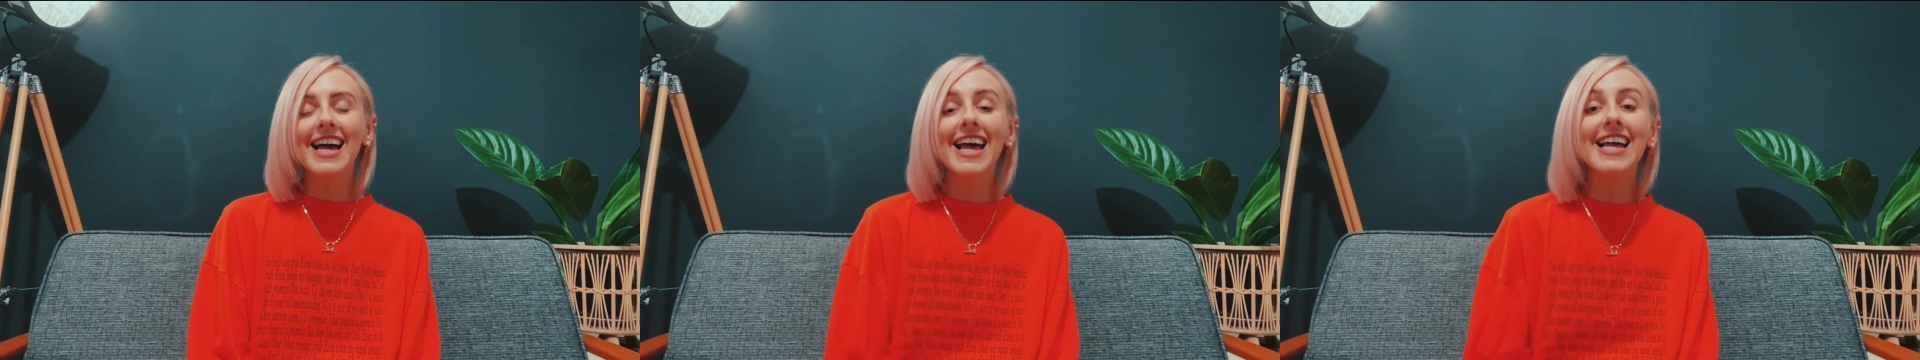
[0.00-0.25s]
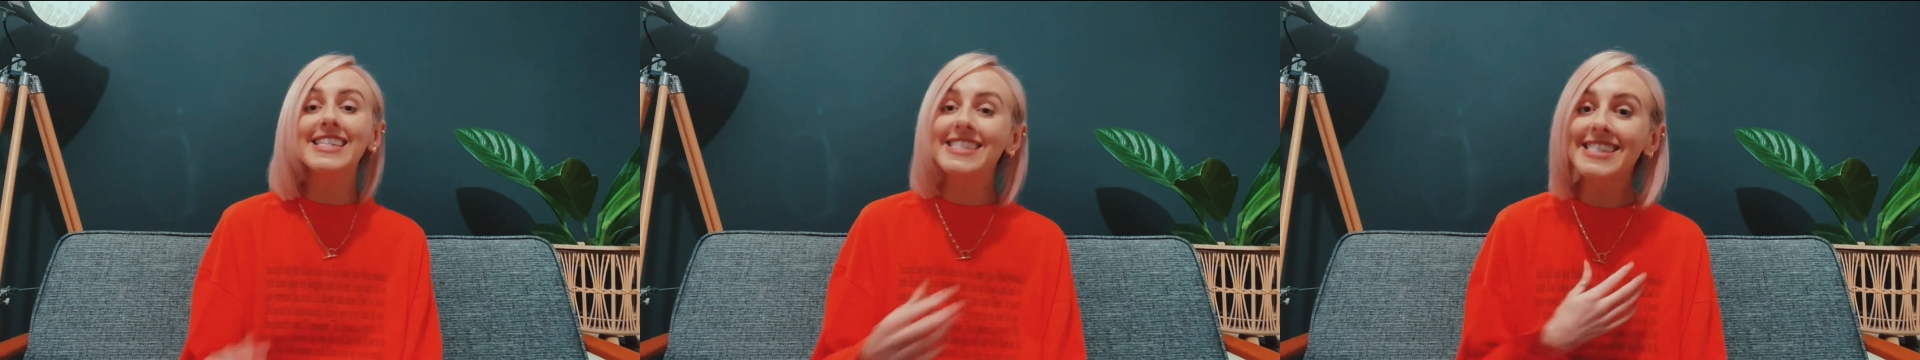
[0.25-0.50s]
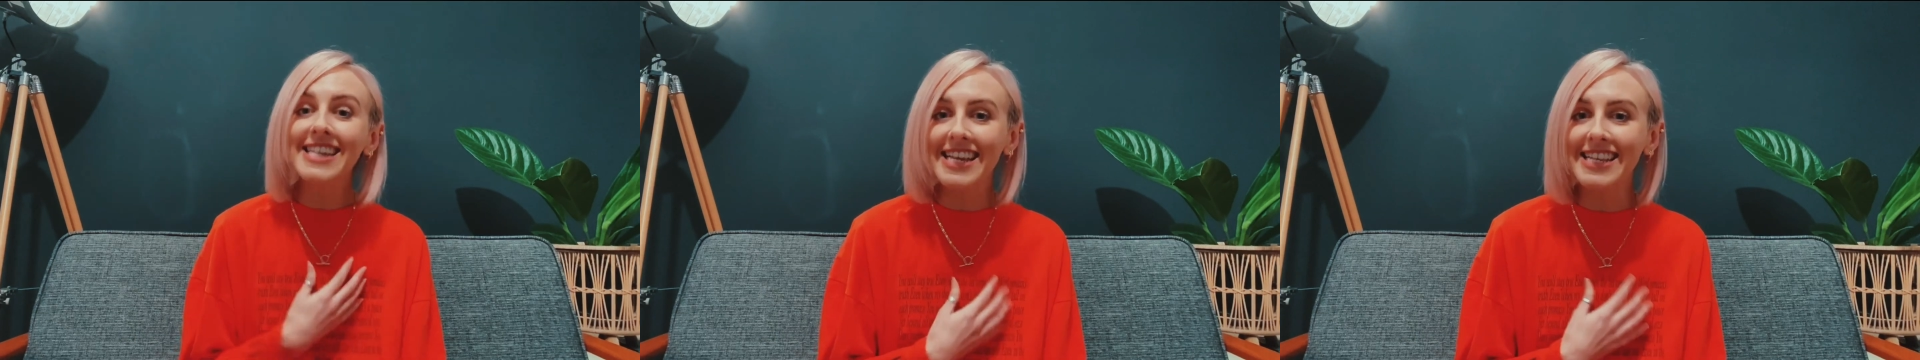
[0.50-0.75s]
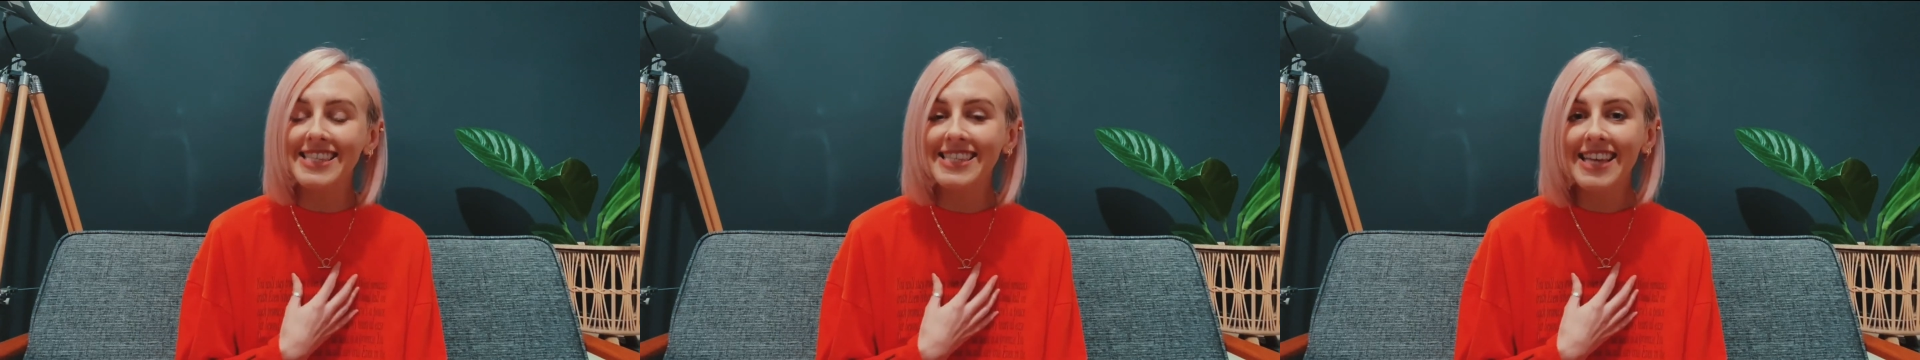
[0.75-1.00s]
his
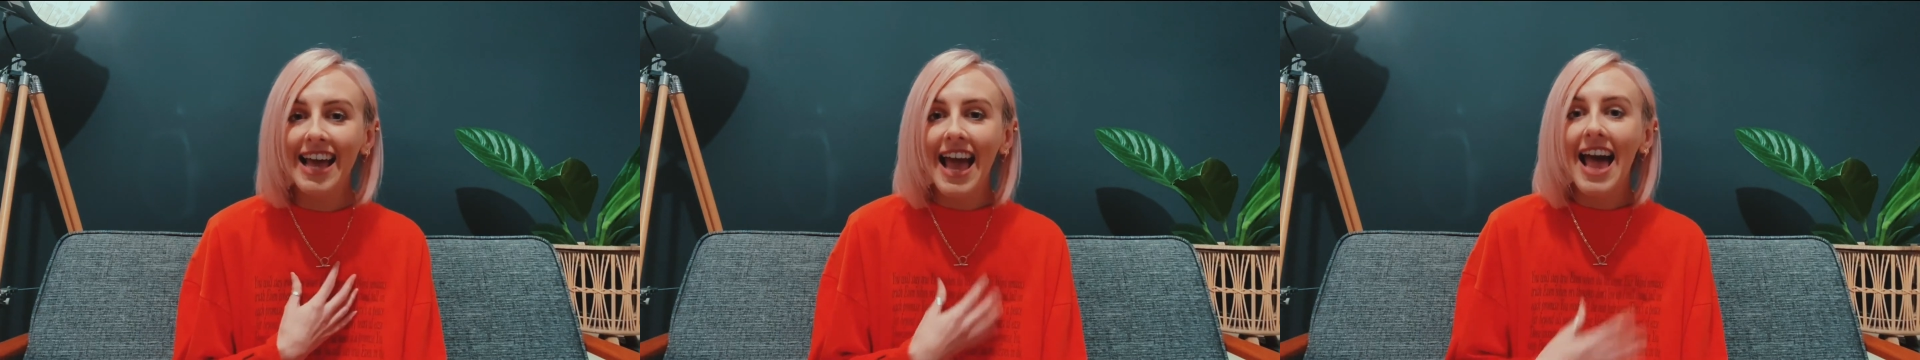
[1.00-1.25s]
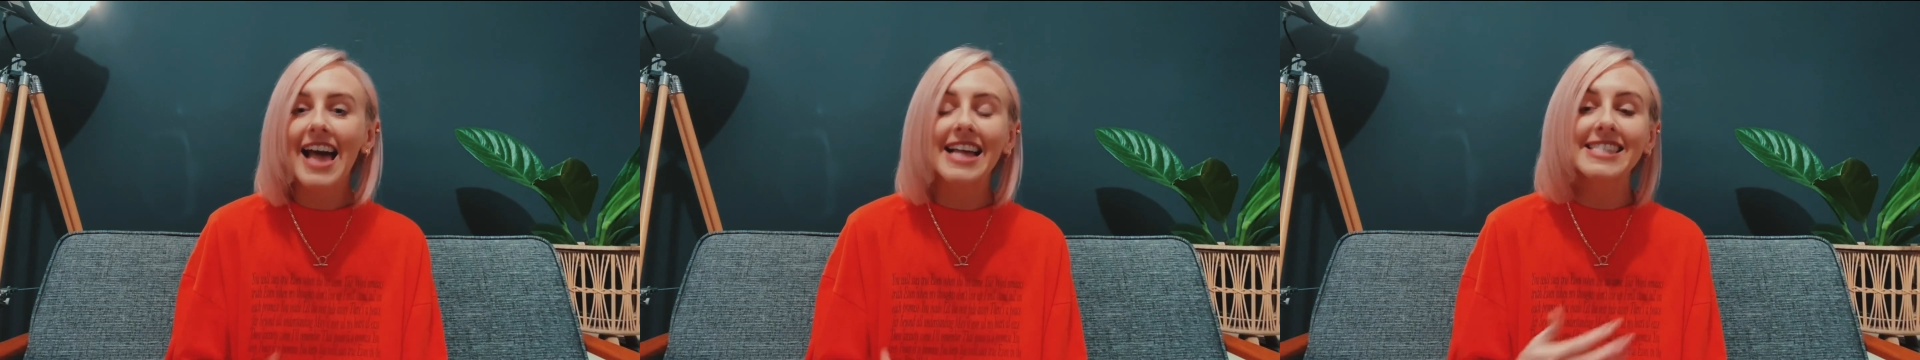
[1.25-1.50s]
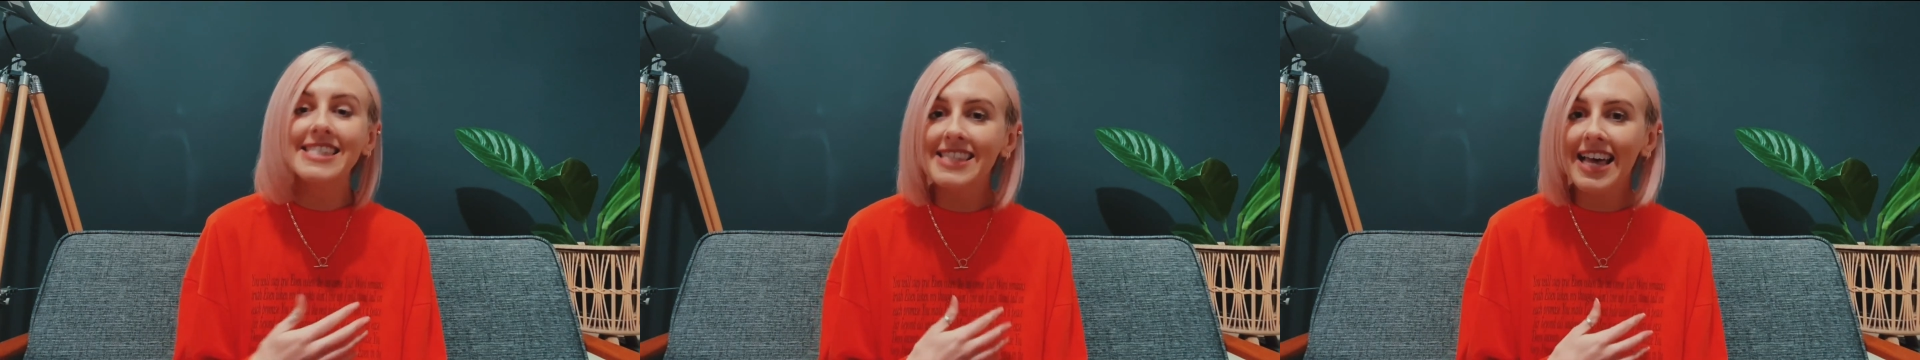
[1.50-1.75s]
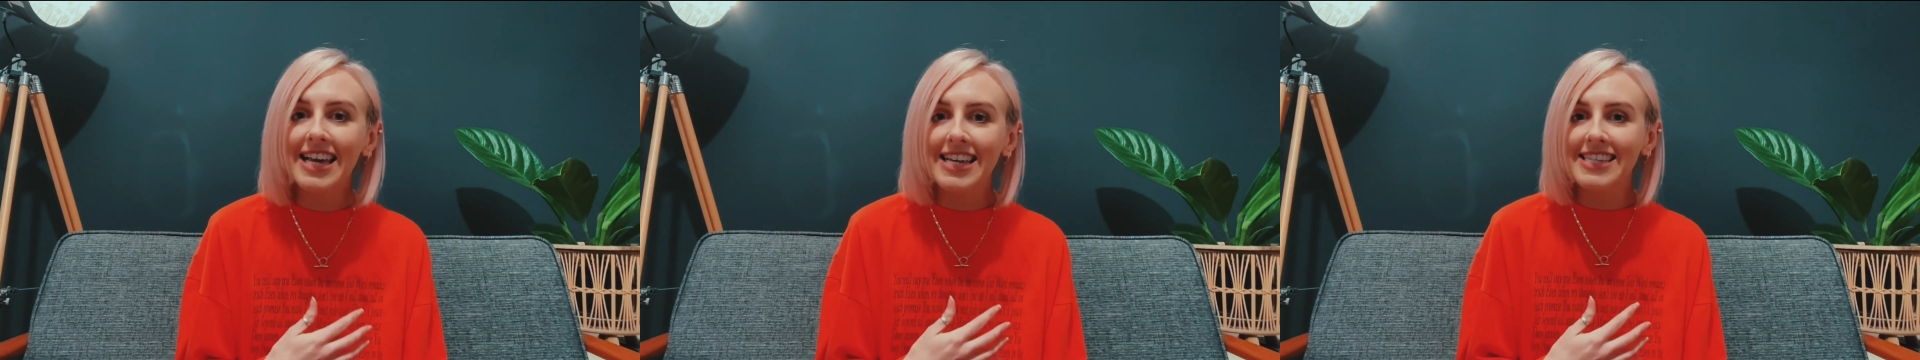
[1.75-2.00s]
needs, his
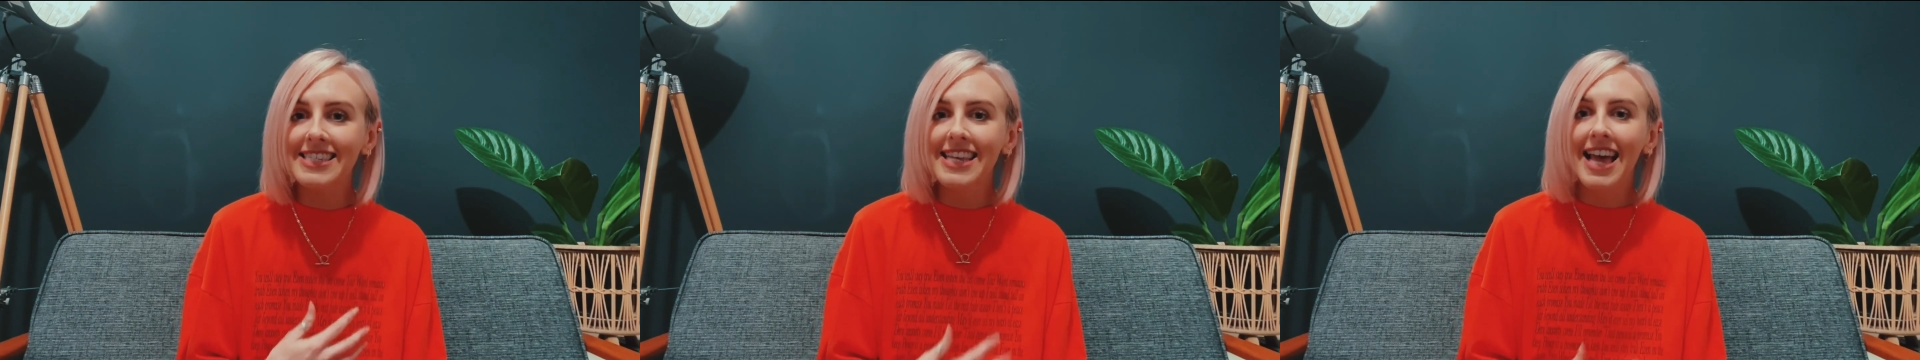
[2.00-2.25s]
things,